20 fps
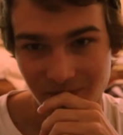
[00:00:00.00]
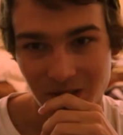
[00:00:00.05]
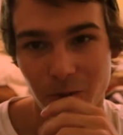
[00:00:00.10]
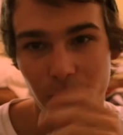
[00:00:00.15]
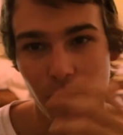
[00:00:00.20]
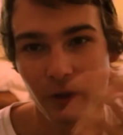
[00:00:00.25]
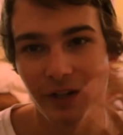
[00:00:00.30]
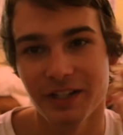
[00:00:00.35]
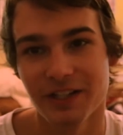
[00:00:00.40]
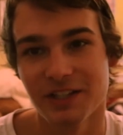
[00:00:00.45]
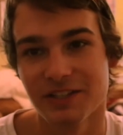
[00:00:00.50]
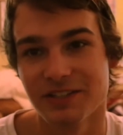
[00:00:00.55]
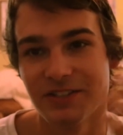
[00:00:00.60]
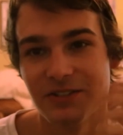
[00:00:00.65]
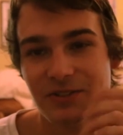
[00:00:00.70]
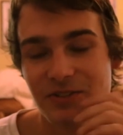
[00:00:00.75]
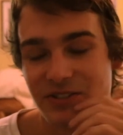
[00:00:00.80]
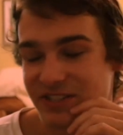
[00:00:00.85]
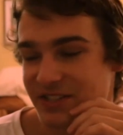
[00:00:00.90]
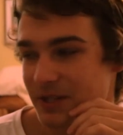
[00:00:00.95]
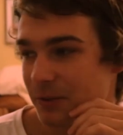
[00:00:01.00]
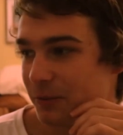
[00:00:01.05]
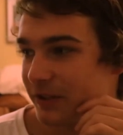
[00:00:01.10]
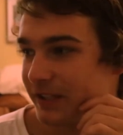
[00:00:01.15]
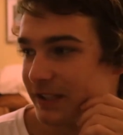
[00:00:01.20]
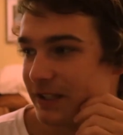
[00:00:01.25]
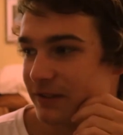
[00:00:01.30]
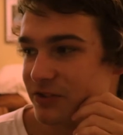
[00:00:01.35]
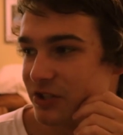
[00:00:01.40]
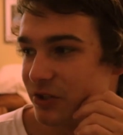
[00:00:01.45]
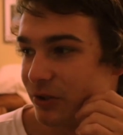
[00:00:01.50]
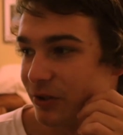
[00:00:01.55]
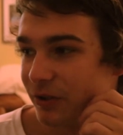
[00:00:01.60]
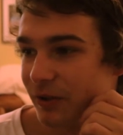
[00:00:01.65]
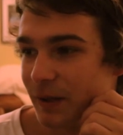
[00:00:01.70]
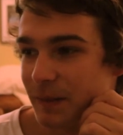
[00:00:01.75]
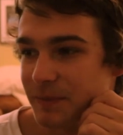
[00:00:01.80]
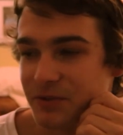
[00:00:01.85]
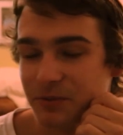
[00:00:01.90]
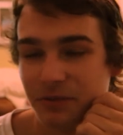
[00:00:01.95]
what do? Someone gives you
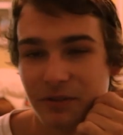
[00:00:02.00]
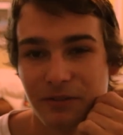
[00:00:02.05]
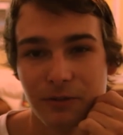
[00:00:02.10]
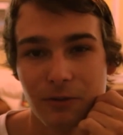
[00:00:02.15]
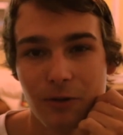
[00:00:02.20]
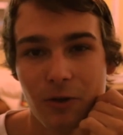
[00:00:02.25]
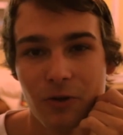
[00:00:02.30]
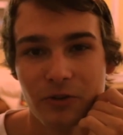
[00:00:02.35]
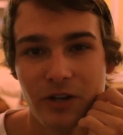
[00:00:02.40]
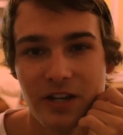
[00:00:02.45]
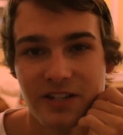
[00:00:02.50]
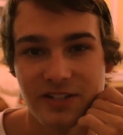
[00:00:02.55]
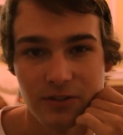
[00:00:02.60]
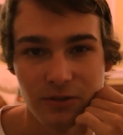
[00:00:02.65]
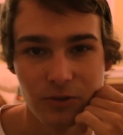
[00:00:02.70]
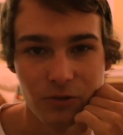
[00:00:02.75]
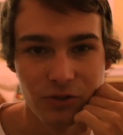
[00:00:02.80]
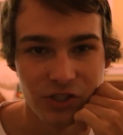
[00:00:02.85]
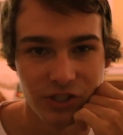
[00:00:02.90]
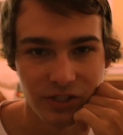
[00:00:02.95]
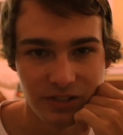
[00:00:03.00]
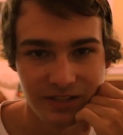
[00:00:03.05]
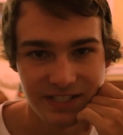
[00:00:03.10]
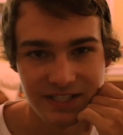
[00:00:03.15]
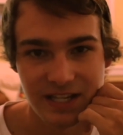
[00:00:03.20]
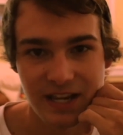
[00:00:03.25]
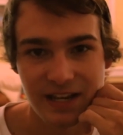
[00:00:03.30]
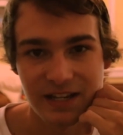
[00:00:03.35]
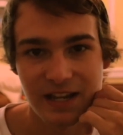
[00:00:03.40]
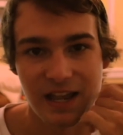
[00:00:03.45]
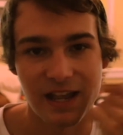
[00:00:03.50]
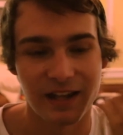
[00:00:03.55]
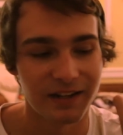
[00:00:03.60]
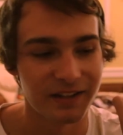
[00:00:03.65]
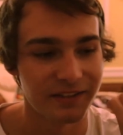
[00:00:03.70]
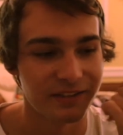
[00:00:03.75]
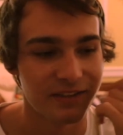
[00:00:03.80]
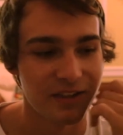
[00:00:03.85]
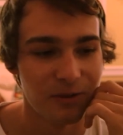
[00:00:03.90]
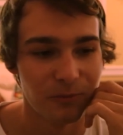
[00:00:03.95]
clips with low resolution, say
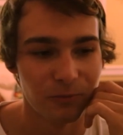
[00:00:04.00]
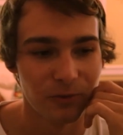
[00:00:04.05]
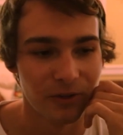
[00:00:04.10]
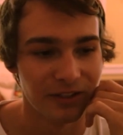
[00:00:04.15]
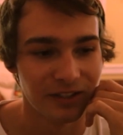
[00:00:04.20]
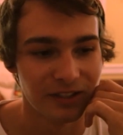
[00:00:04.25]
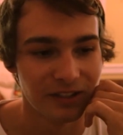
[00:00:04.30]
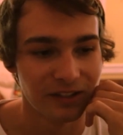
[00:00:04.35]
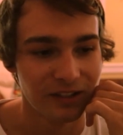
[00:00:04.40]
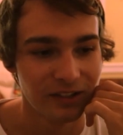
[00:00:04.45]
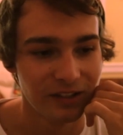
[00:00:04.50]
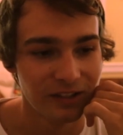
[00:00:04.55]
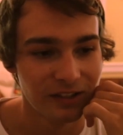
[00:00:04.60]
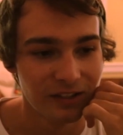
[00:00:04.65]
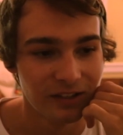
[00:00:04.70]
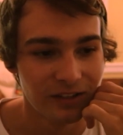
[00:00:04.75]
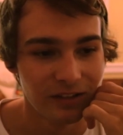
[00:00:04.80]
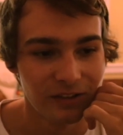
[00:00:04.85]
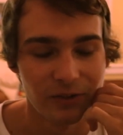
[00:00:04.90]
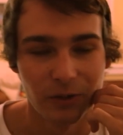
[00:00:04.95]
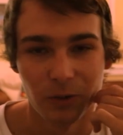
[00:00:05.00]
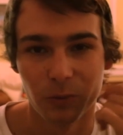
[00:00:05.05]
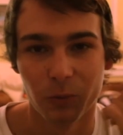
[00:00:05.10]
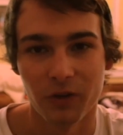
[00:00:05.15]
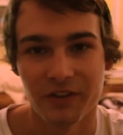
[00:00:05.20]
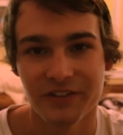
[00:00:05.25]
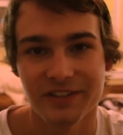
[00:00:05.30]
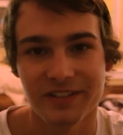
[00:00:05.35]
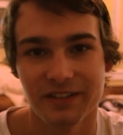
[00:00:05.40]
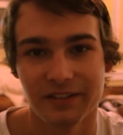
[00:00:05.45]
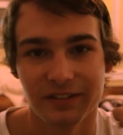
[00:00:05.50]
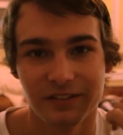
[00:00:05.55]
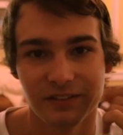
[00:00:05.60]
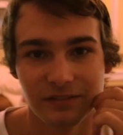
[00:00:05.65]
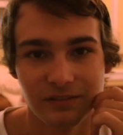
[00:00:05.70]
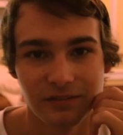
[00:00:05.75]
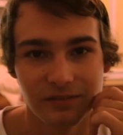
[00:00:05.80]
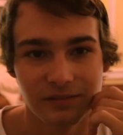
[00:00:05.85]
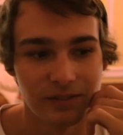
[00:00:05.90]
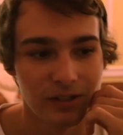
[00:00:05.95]
edit them. Like, they're once
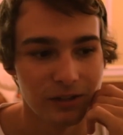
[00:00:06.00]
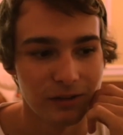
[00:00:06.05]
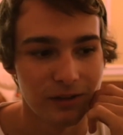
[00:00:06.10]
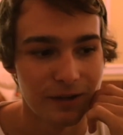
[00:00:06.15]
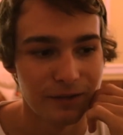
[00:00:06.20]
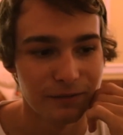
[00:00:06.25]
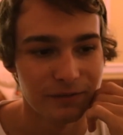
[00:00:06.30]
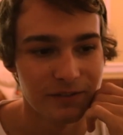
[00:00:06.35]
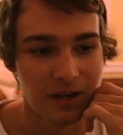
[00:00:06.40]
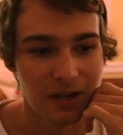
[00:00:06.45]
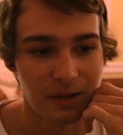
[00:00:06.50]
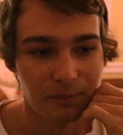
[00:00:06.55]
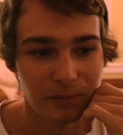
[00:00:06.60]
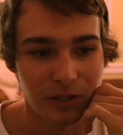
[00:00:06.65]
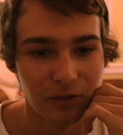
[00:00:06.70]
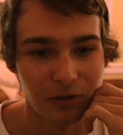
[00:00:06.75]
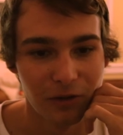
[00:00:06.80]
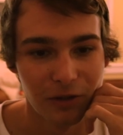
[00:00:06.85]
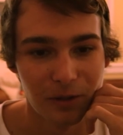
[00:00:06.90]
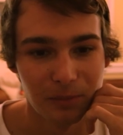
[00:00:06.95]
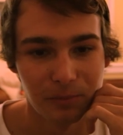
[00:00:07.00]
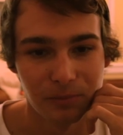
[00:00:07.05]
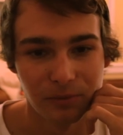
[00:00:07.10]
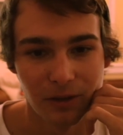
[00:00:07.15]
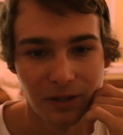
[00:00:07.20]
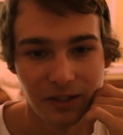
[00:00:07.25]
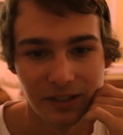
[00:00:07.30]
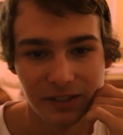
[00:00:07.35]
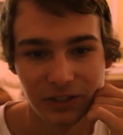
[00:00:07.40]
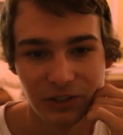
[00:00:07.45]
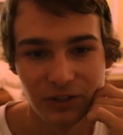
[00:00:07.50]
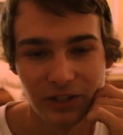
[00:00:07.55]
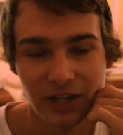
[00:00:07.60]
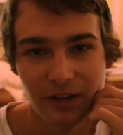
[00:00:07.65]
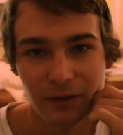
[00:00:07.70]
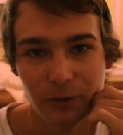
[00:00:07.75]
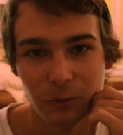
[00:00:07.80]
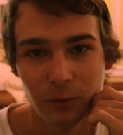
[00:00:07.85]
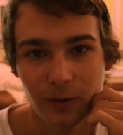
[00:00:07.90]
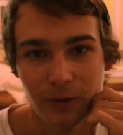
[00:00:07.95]
in a lifetime clip. Like, you
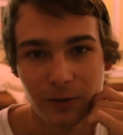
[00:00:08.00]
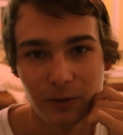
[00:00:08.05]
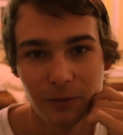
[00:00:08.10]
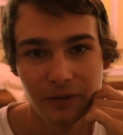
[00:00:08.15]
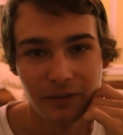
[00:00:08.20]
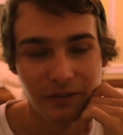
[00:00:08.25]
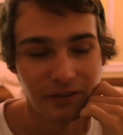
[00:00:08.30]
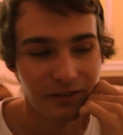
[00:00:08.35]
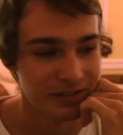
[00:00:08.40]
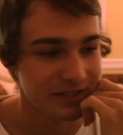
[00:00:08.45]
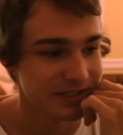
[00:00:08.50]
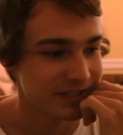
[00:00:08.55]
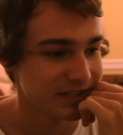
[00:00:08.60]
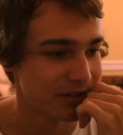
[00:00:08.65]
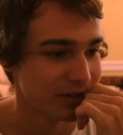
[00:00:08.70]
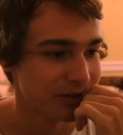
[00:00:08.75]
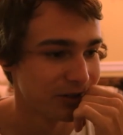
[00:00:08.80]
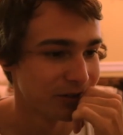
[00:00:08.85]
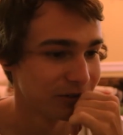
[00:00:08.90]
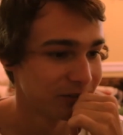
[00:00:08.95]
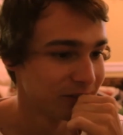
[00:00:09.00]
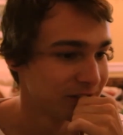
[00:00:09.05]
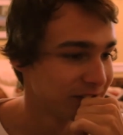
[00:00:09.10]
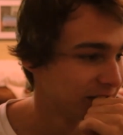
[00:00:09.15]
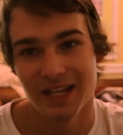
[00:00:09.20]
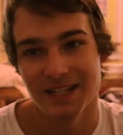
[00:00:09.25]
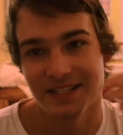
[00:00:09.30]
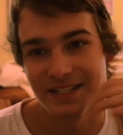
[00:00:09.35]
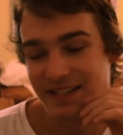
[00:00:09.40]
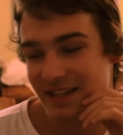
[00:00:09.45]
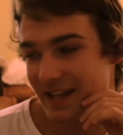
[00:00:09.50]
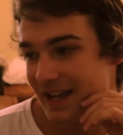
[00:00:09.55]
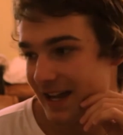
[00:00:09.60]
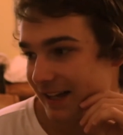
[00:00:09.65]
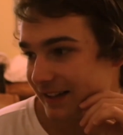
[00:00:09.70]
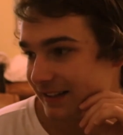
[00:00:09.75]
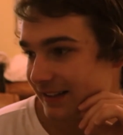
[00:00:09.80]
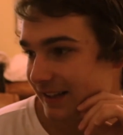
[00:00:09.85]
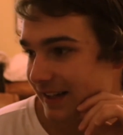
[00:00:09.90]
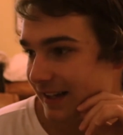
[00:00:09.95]
gotta work with it. So that's
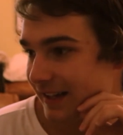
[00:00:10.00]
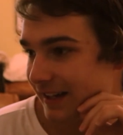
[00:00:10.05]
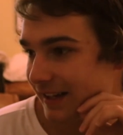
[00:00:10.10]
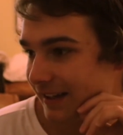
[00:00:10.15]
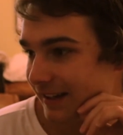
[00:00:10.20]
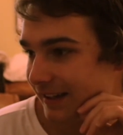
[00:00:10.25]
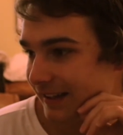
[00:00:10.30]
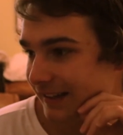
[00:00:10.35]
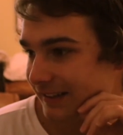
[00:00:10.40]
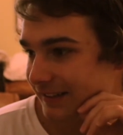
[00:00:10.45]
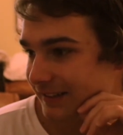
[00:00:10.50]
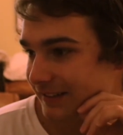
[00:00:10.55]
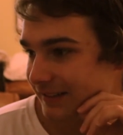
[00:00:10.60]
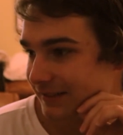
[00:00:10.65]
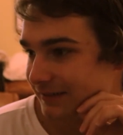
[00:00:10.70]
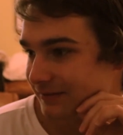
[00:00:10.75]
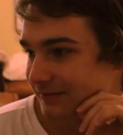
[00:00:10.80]
that. And